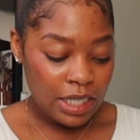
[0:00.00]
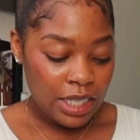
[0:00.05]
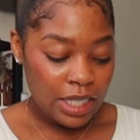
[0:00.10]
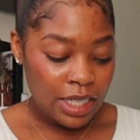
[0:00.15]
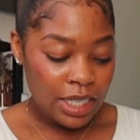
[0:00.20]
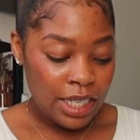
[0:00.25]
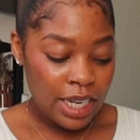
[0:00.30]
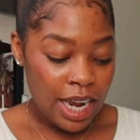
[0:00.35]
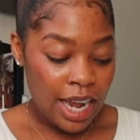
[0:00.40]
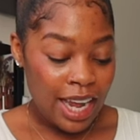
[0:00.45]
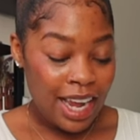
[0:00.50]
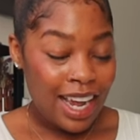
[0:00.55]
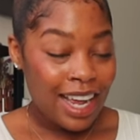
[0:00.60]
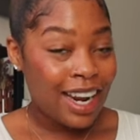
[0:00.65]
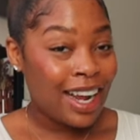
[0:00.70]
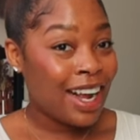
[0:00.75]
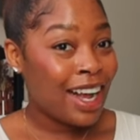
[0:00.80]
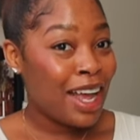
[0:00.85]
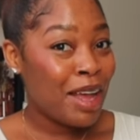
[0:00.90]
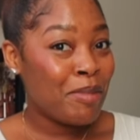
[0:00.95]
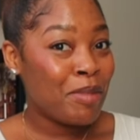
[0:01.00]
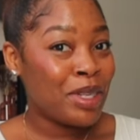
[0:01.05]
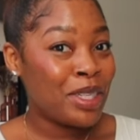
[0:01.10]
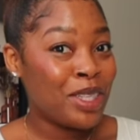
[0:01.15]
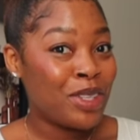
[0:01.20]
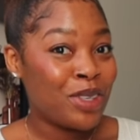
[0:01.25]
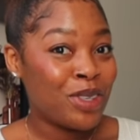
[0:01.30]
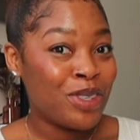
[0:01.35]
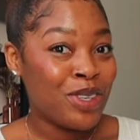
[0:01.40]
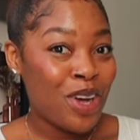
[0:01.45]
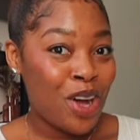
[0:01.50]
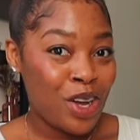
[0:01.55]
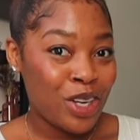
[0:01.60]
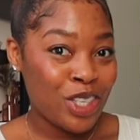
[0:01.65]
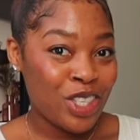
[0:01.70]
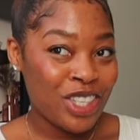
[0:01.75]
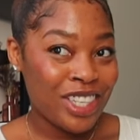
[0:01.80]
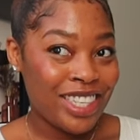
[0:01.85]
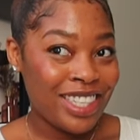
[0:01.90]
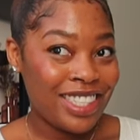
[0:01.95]
today. And I got him a little dog
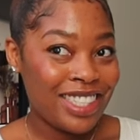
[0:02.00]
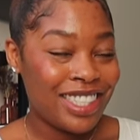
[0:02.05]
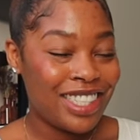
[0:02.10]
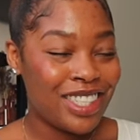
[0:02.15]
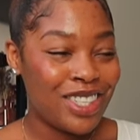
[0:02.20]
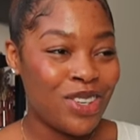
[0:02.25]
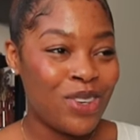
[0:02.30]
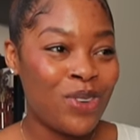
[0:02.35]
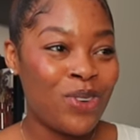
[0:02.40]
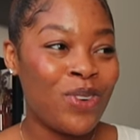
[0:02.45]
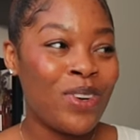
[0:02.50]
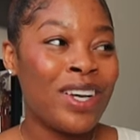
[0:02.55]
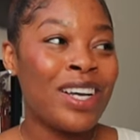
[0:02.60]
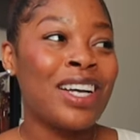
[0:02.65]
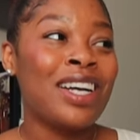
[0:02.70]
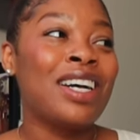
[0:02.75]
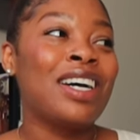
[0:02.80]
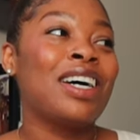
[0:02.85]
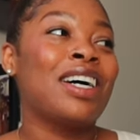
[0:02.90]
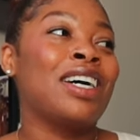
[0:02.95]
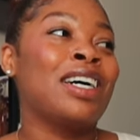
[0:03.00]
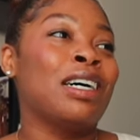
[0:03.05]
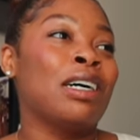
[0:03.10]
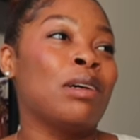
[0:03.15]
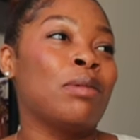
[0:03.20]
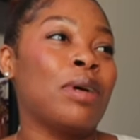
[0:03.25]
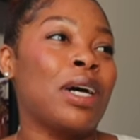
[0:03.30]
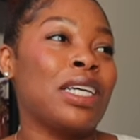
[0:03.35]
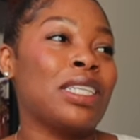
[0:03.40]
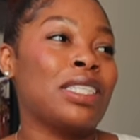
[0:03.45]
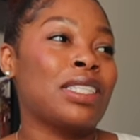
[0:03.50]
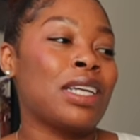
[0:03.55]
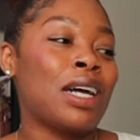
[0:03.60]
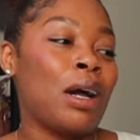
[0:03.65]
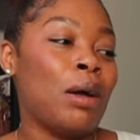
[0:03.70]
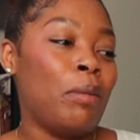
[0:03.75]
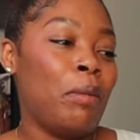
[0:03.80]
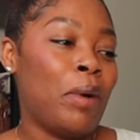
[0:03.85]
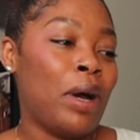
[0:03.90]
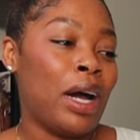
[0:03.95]
treat too. um I
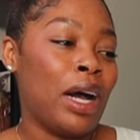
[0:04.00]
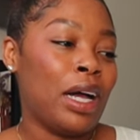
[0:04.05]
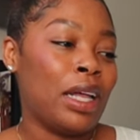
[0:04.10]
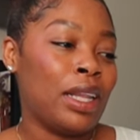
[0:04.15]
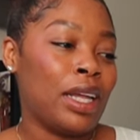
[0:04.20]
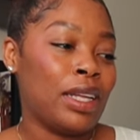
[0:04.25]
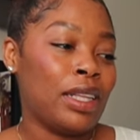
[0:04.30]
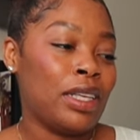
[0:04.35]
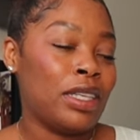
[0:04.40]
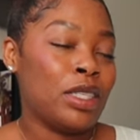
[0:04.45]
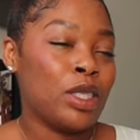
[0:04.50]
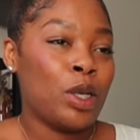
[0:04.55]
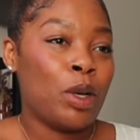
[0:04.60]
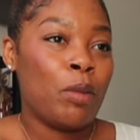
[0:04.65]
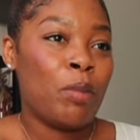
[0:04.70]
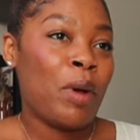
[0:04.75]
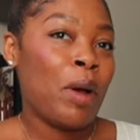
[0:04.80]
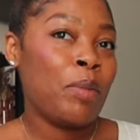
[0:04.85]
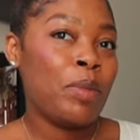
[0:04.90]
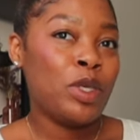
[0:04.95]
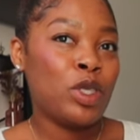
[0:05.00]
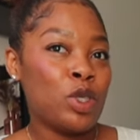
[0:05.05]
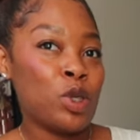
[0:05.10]
stopped by like this little puppy